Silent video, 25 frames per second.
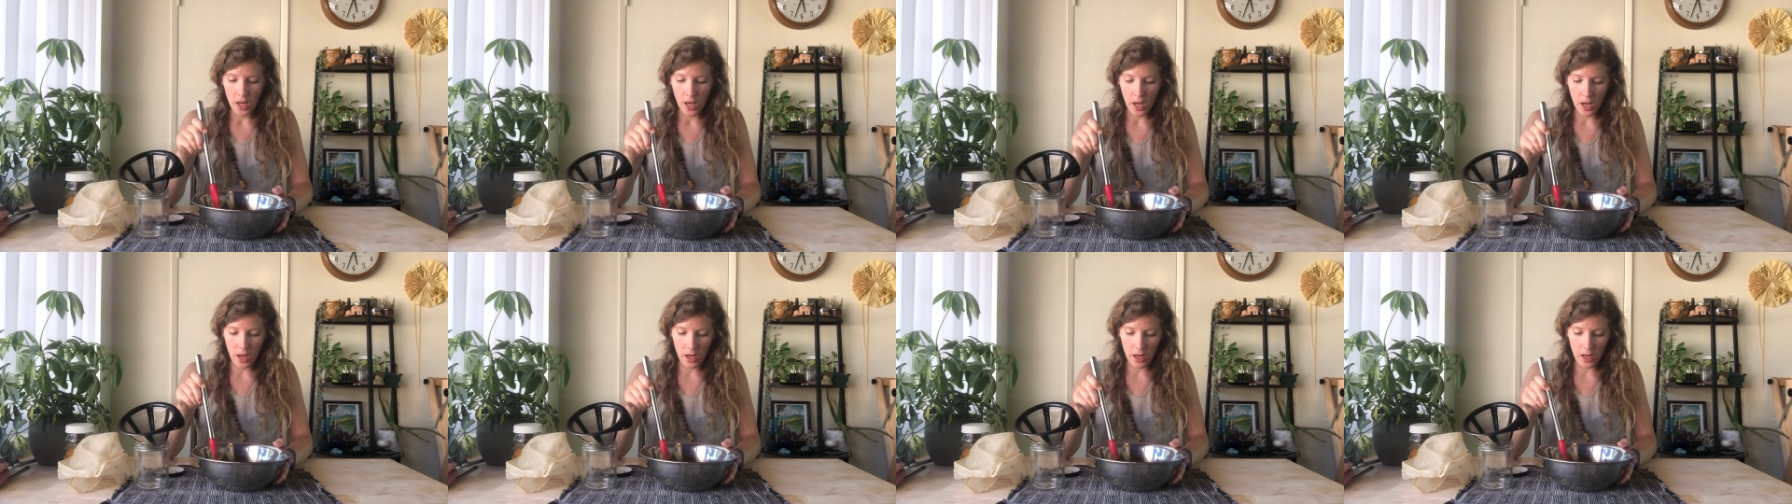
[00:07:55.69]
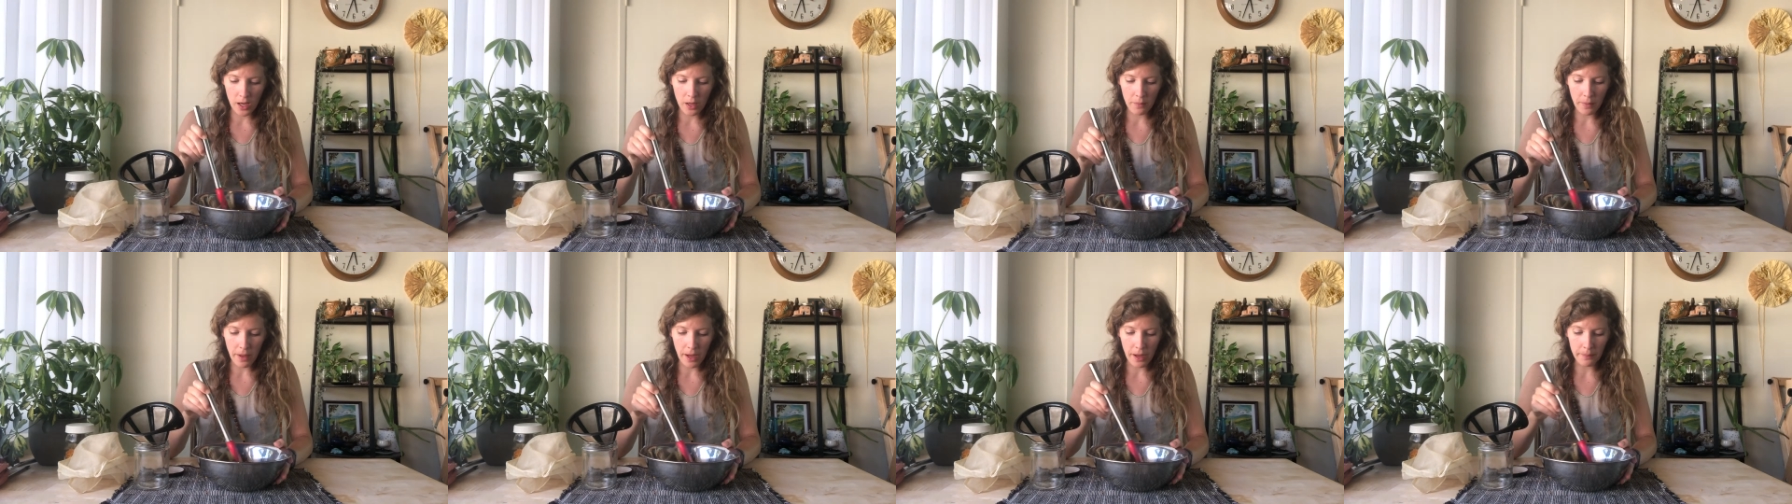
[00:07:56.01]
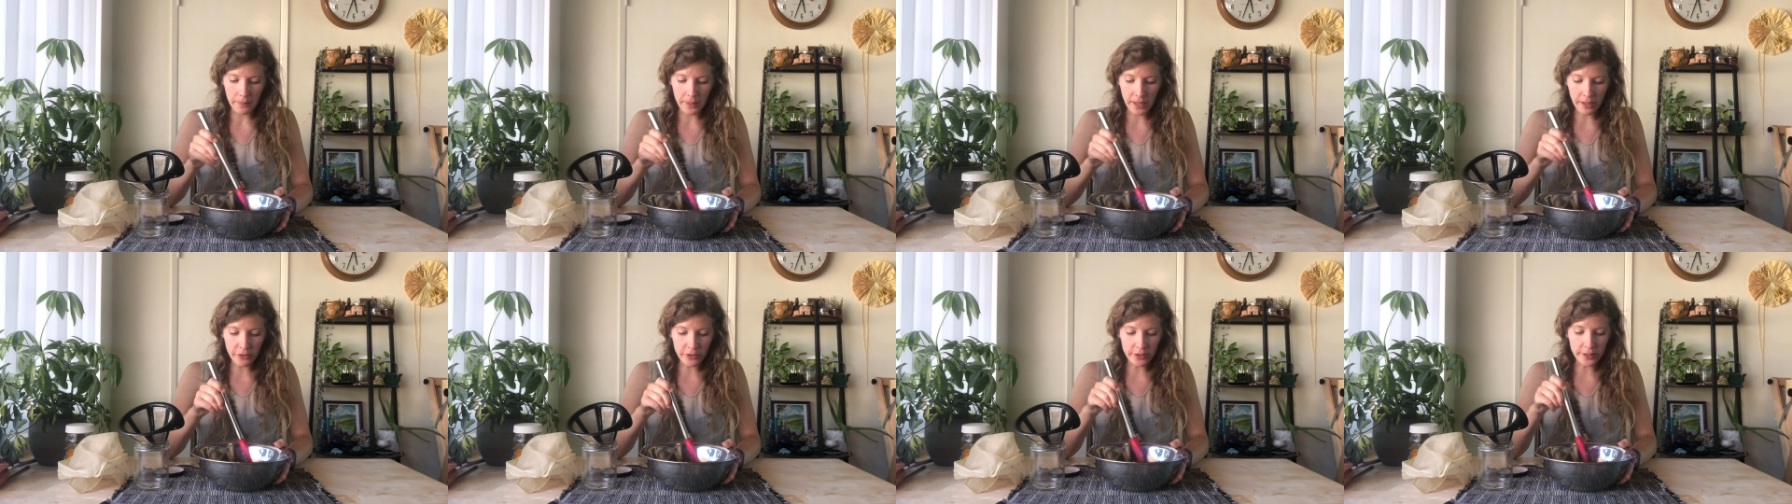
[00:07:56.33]

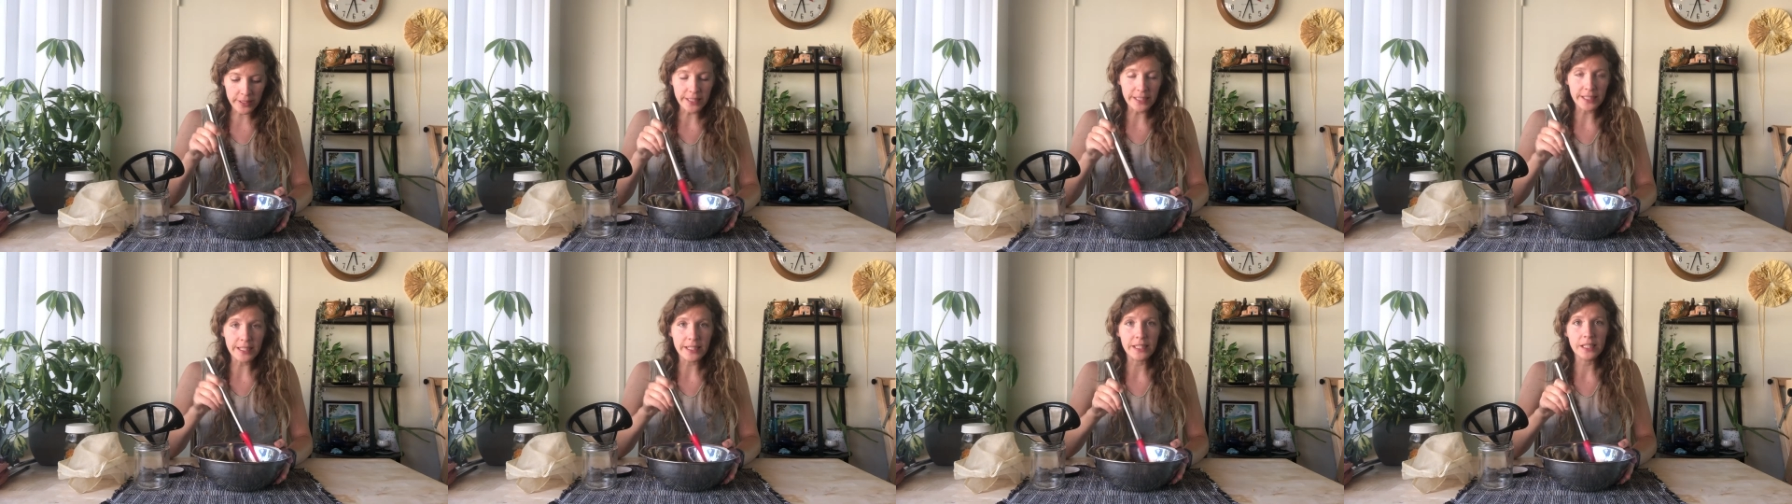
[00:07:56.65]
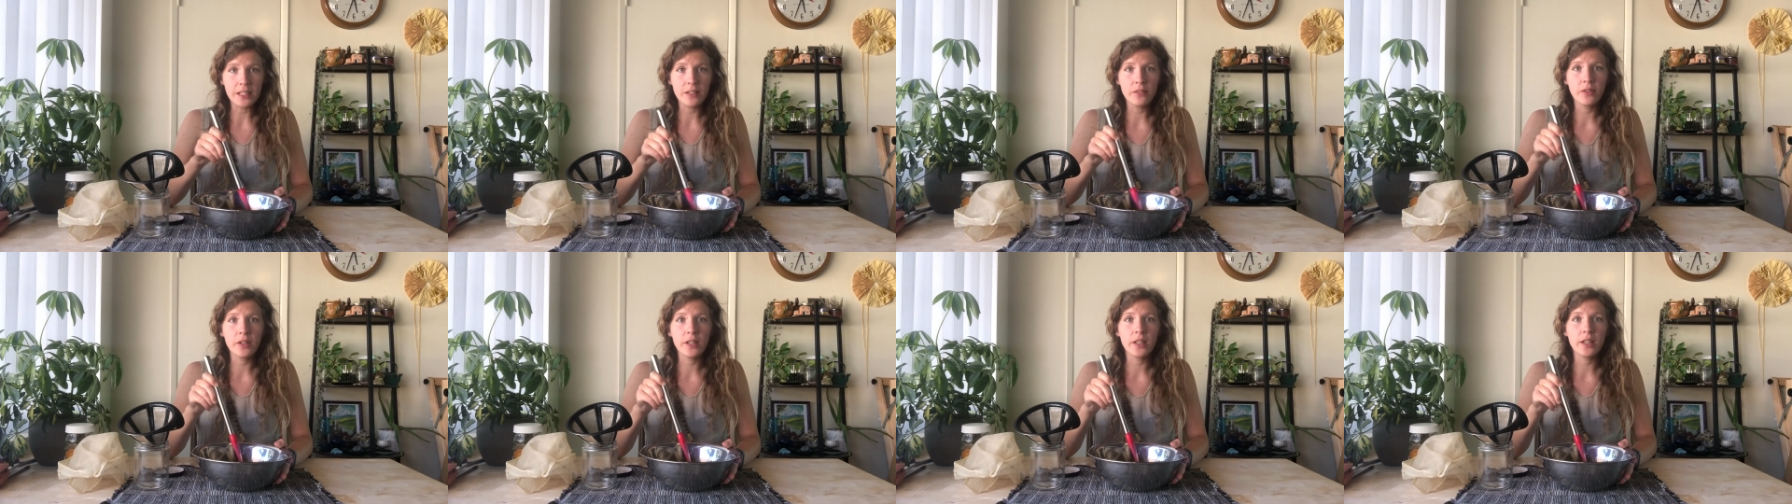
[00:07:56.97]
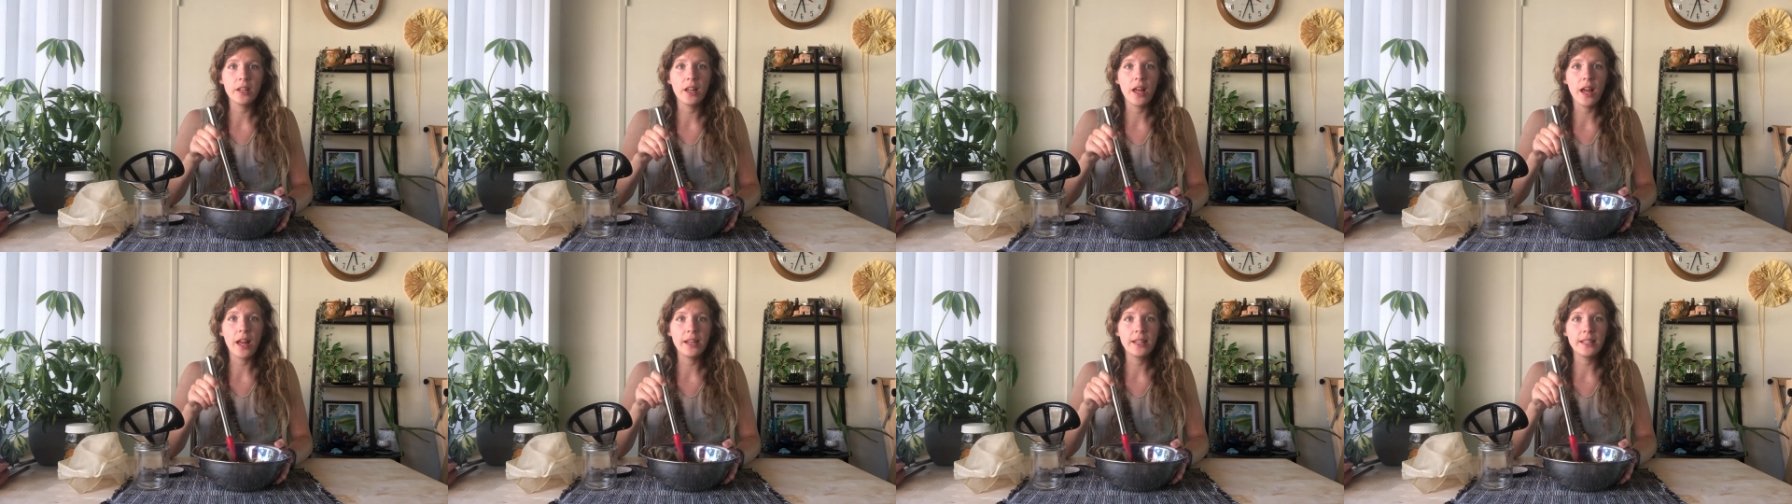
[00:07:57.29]
I'm not really going to give it
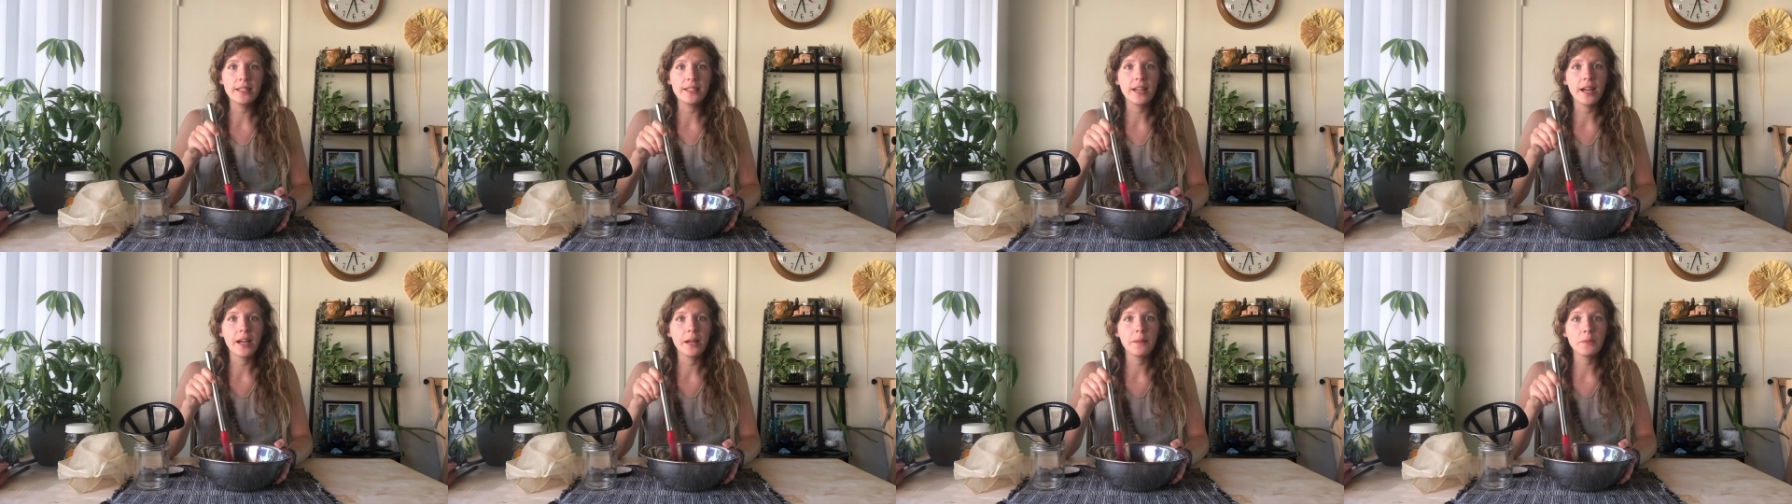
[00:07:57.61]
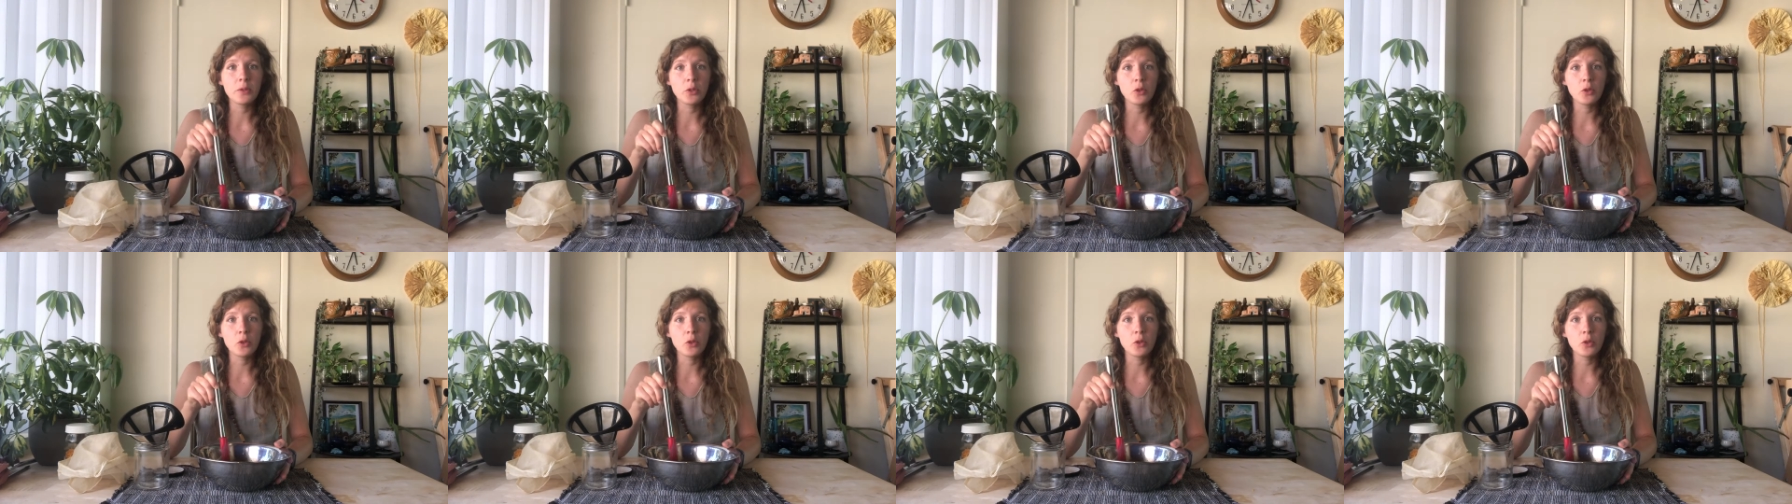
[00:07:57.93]
any time